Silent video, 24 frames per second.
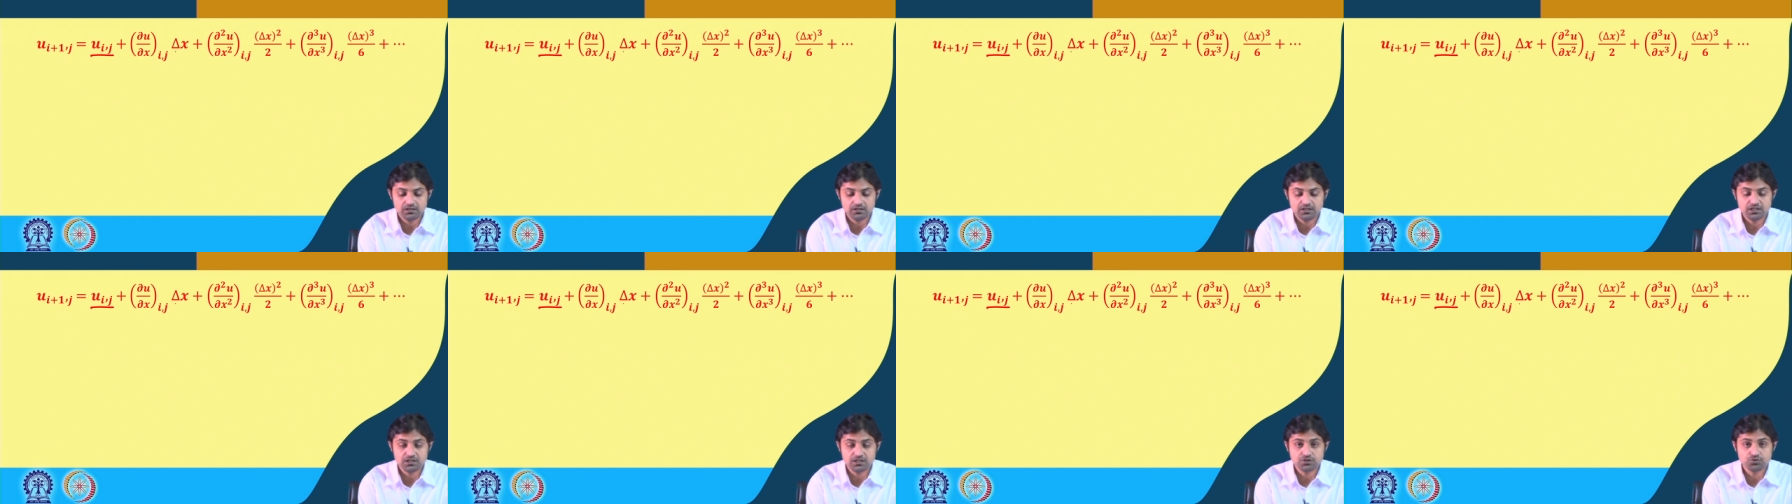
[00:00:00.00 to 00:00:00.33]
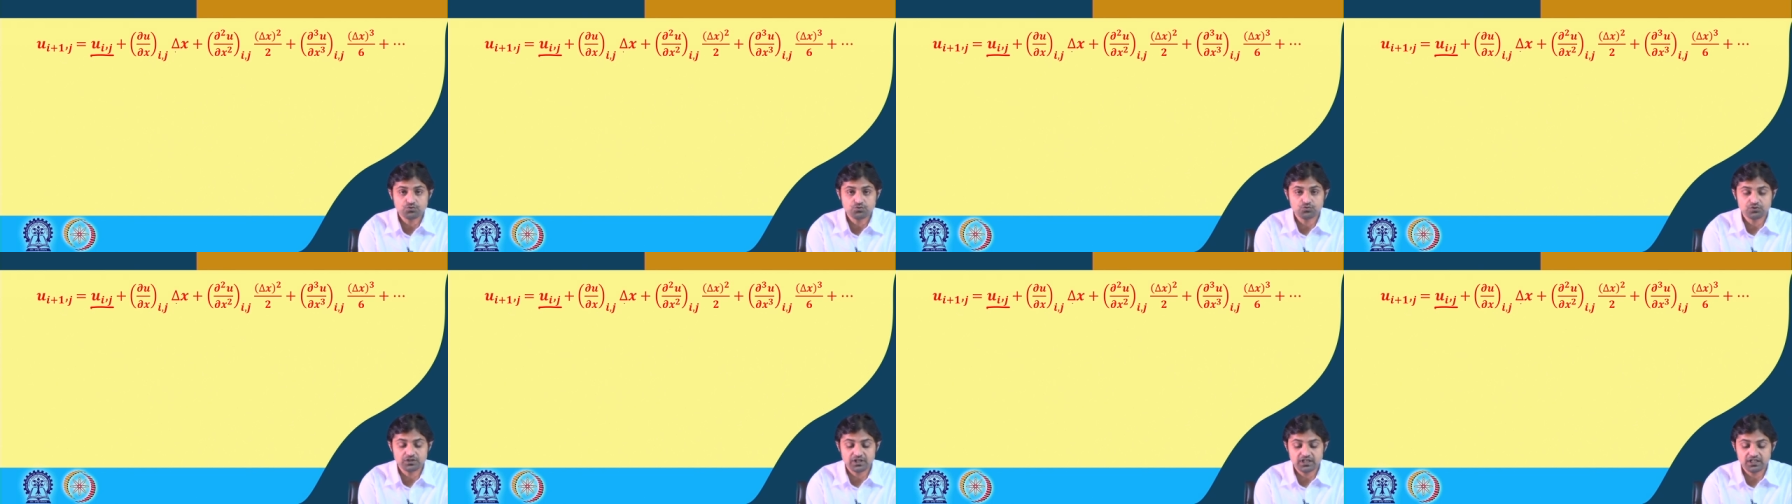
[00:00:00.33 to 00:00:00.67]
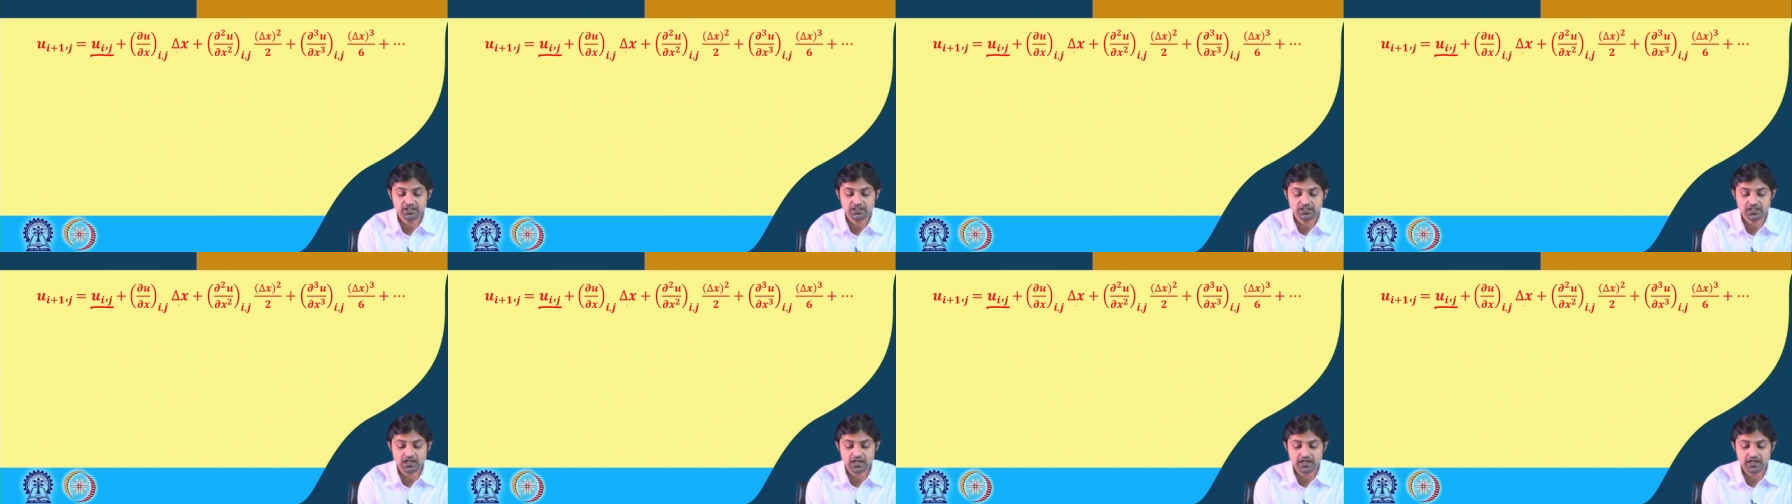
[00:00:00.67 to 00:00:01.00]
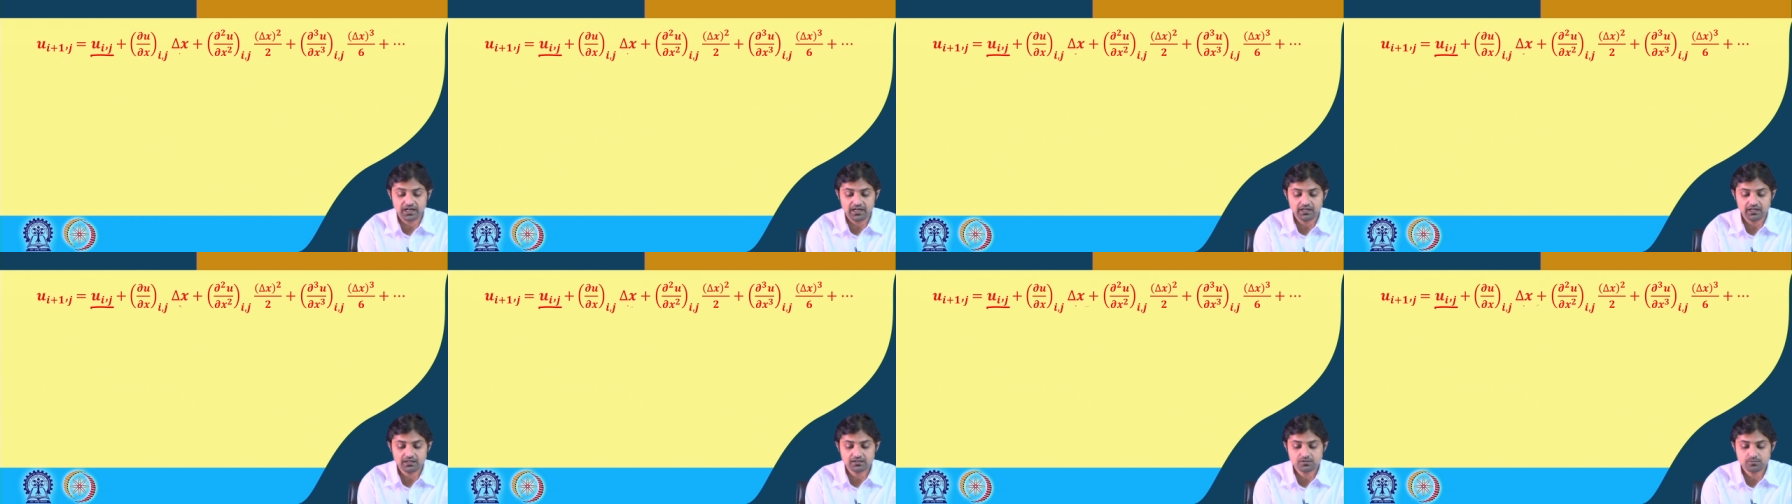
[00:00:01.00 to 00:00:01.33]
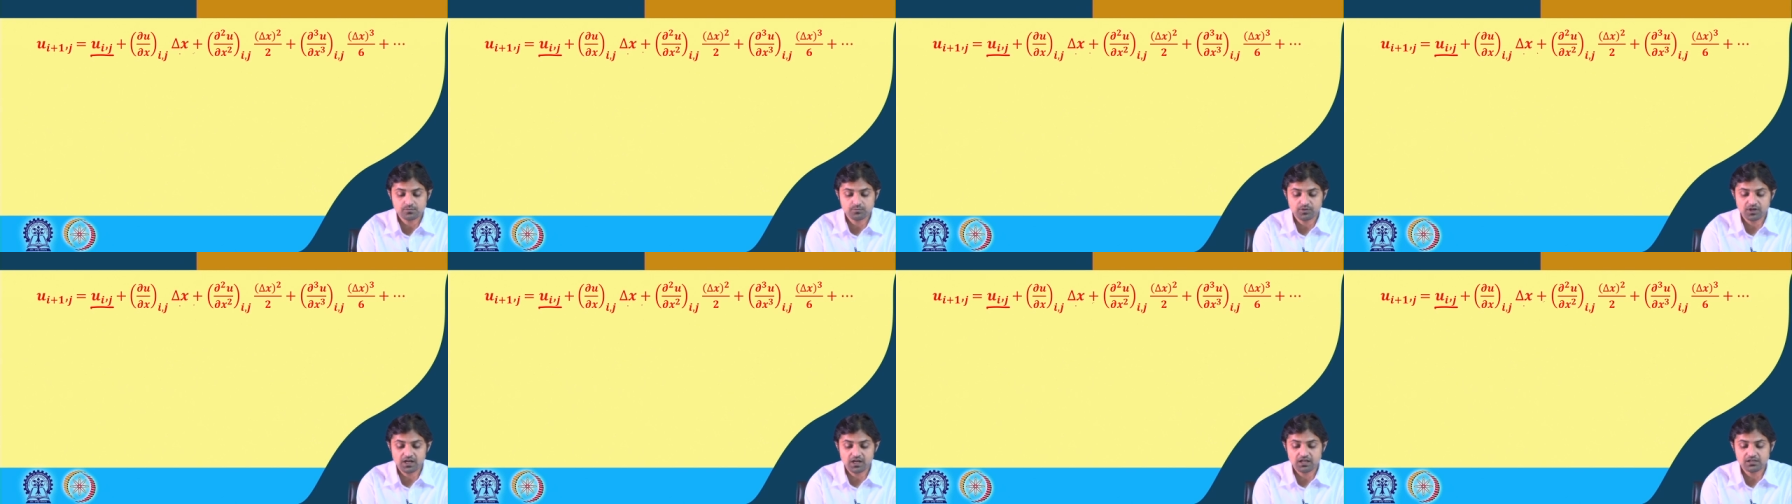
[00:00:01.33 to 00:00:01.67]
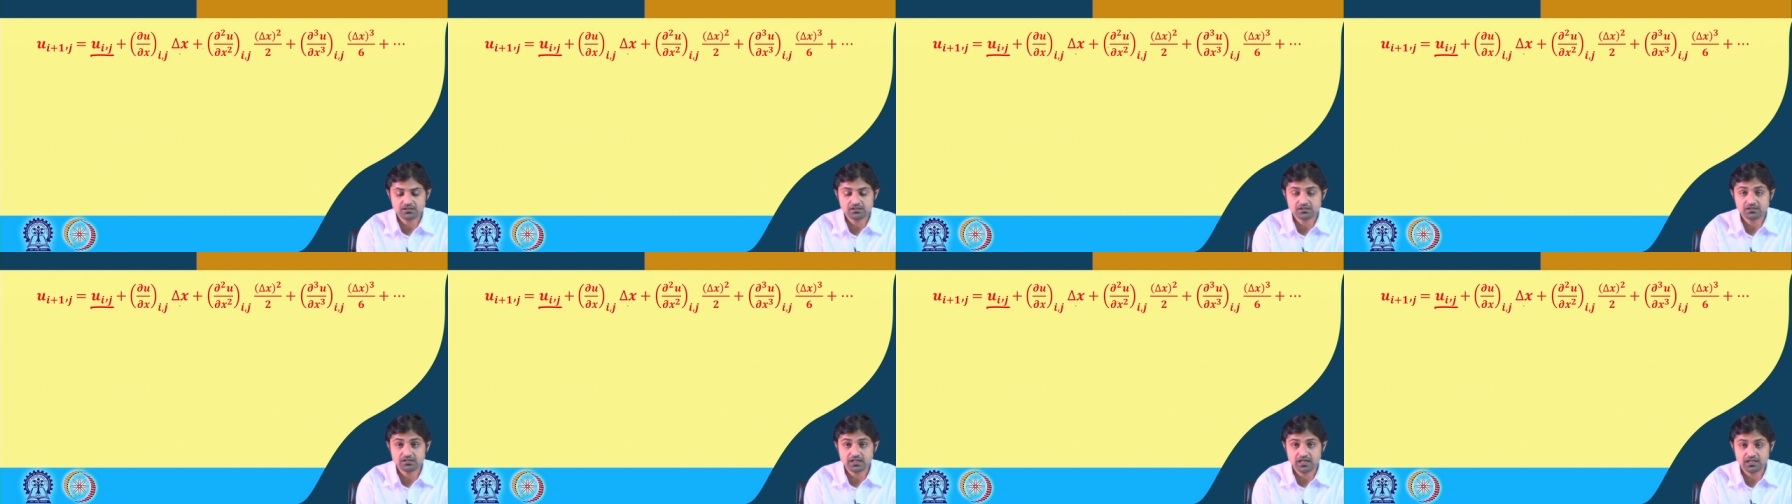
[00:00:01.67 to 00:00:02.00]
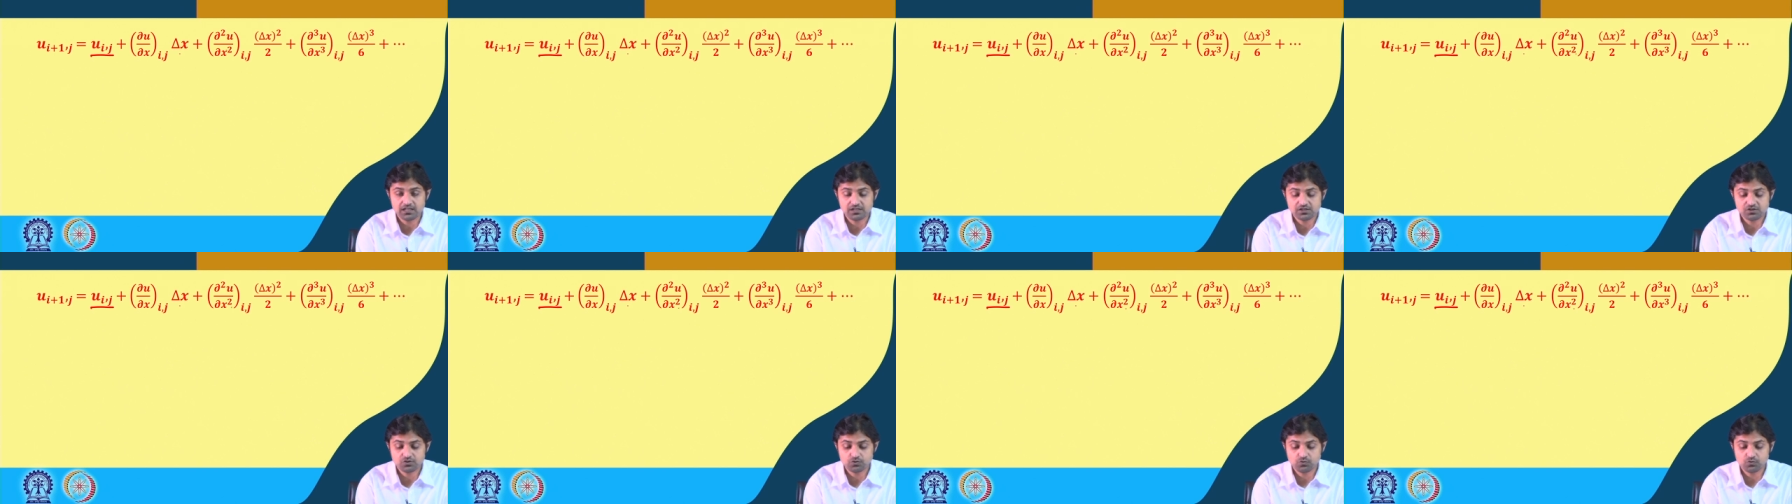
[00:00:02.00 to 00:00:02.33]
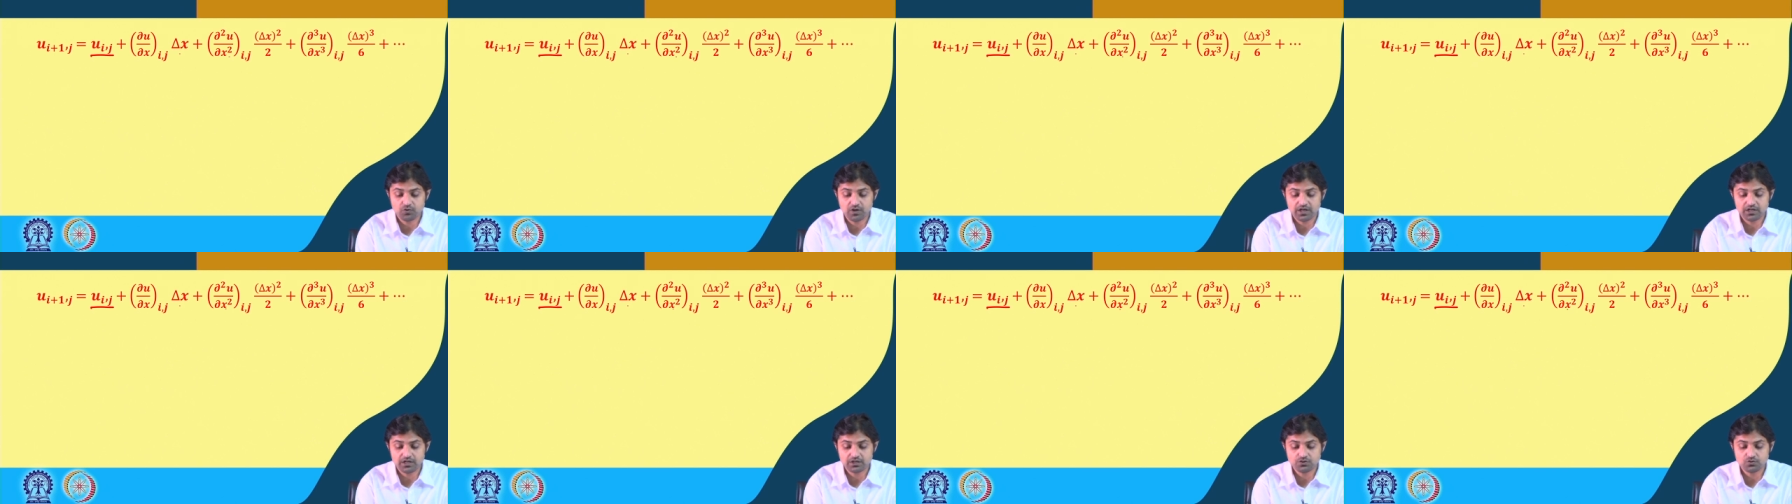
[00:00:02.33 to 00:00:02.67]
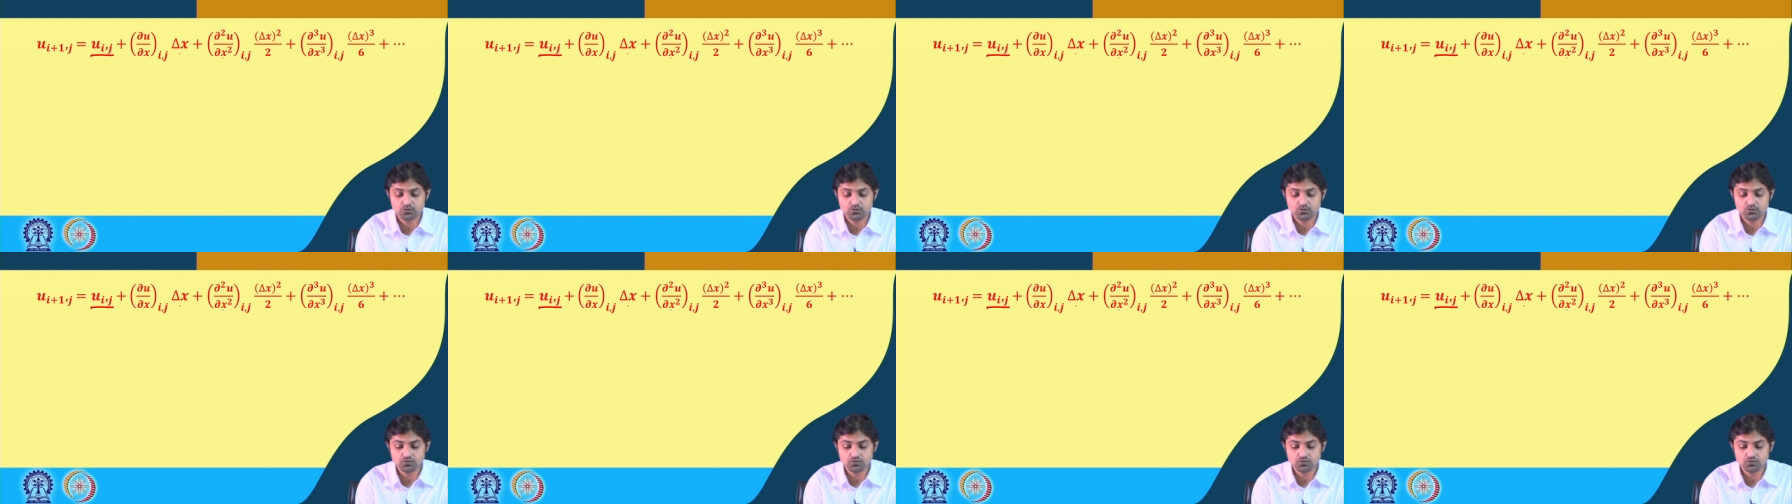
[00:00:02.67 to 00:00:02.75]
into delta x plus del square